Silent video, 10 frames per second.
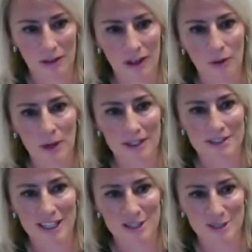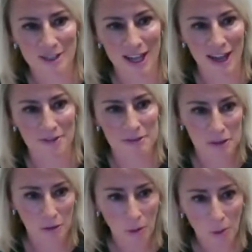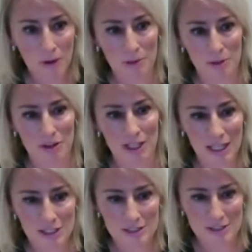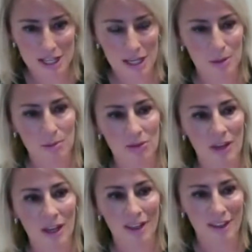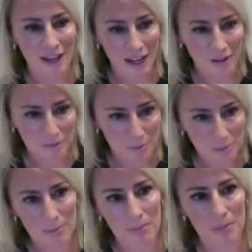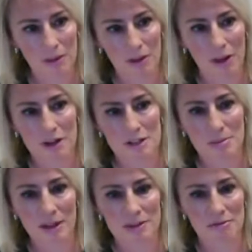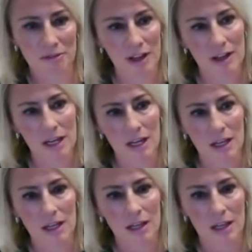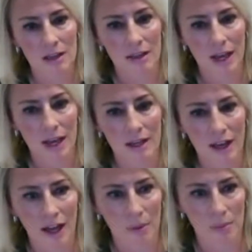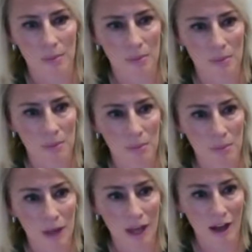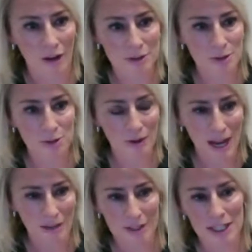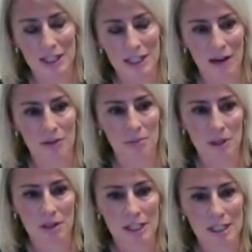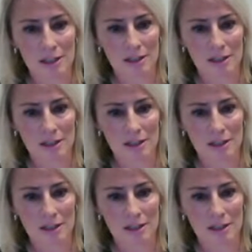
organizations that have whole communications teams that have large amounts of funding that also don't have any accountability